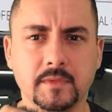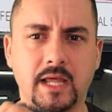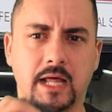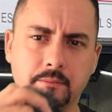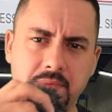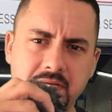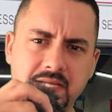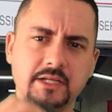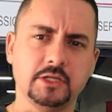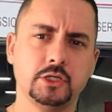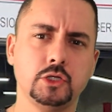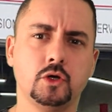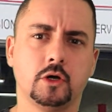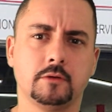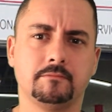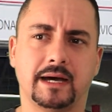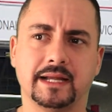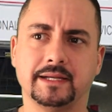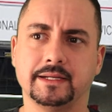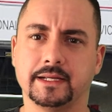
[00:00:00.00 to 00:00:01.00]
I'll bring it to you
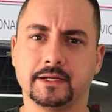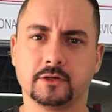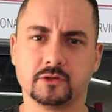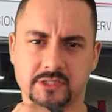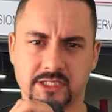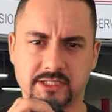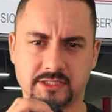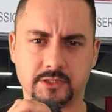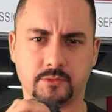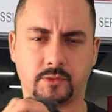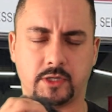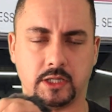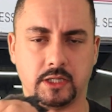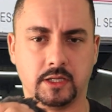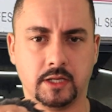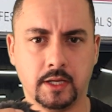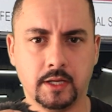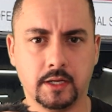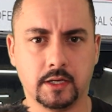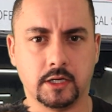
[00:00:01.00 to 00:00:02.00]
on Monday because this is
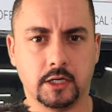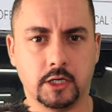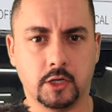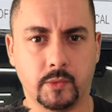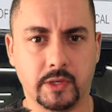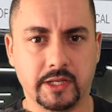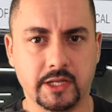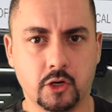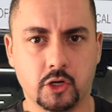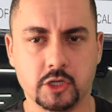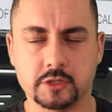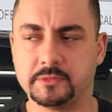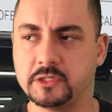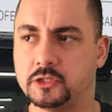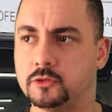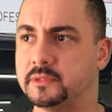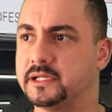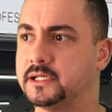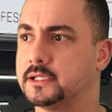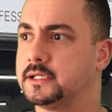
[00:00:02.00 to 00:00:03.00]
what uh, when they asked me
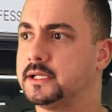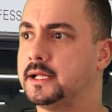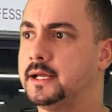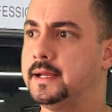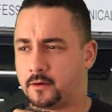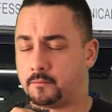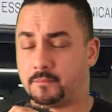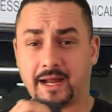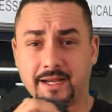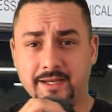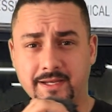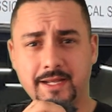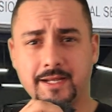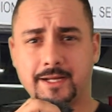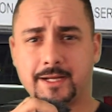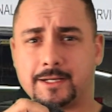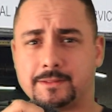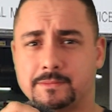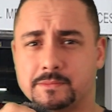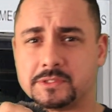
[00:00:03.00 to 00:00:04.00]
to bring it. Monday
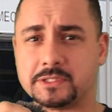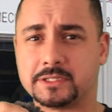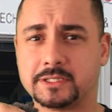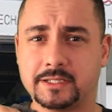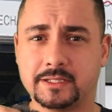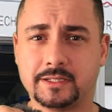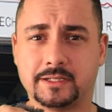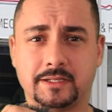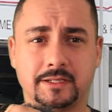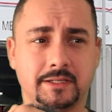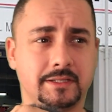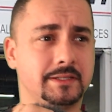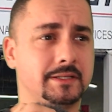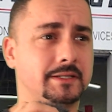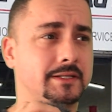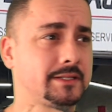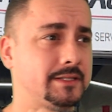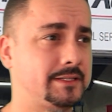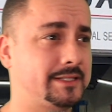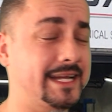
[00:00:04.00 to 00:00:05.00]
comes.
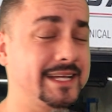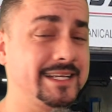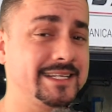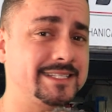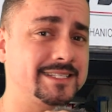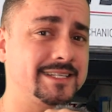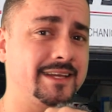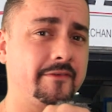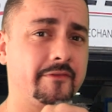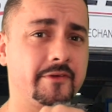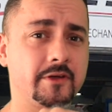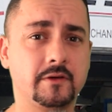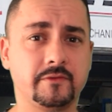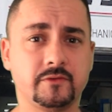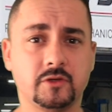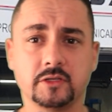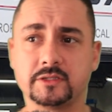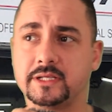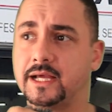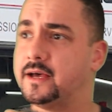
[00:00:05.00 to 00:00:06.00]
Day seven
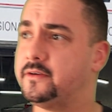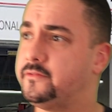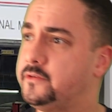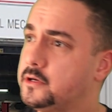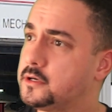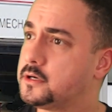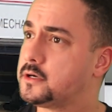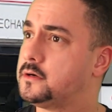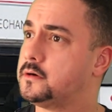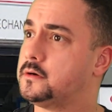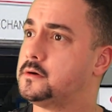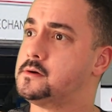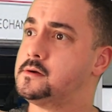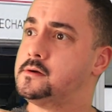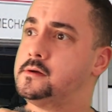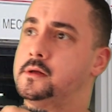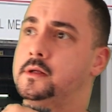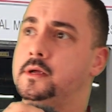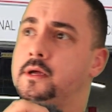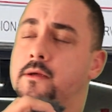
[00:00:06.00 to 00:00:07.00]
of not having a car.
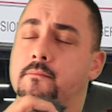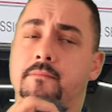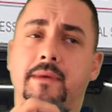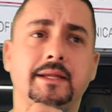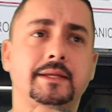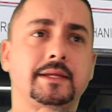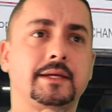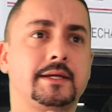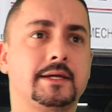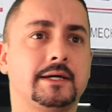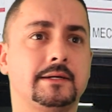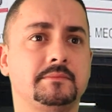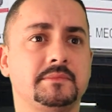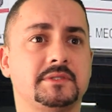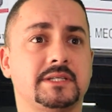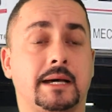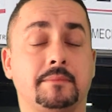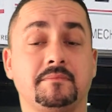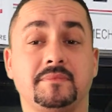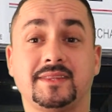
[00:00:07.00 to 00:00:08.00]
Monday
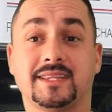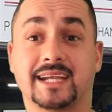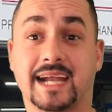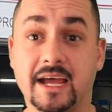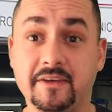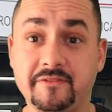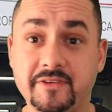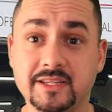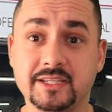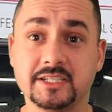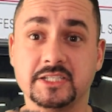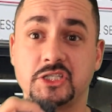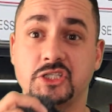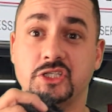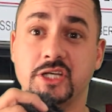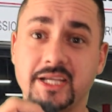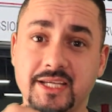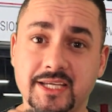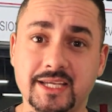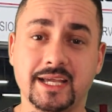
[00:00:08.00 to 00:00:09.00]
comes, I'm driving this
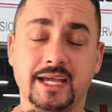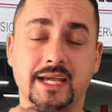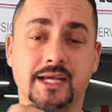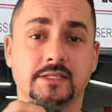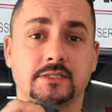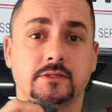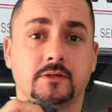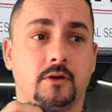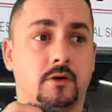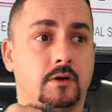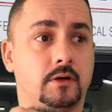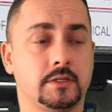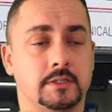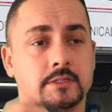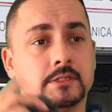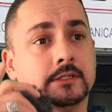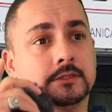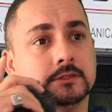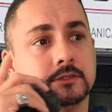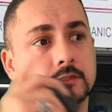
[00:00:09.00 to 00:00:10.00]
shaky ass car
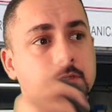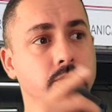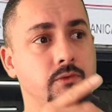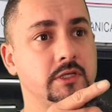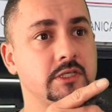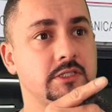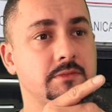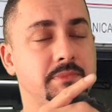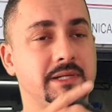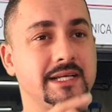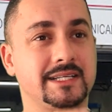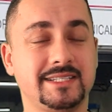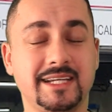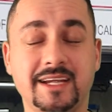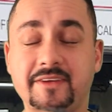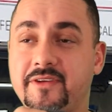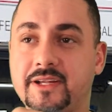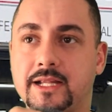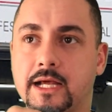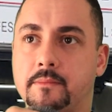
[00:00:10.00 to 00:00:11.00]
to this place.
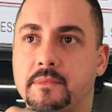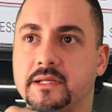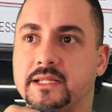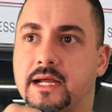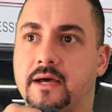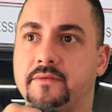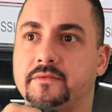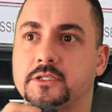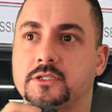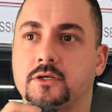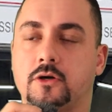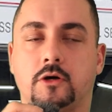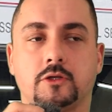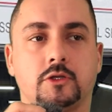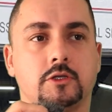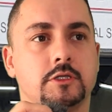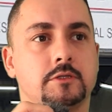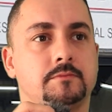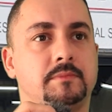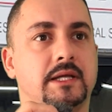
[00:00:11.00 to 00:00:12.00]
Every time I drive this car
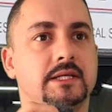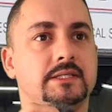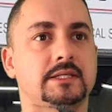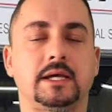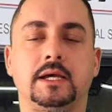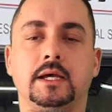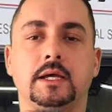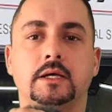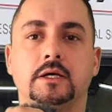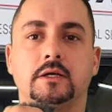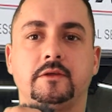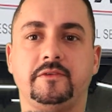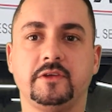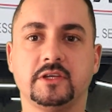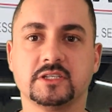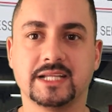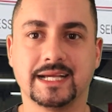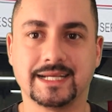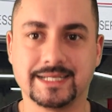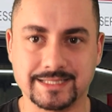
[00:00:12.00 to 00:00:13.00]
to this place, it
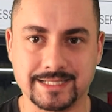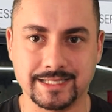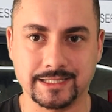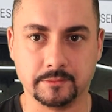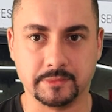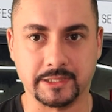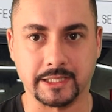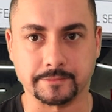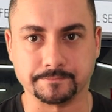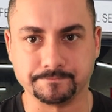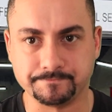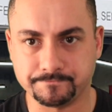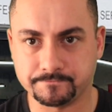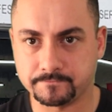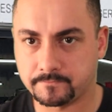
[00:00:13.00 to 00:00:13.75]
feels like it's gonna break.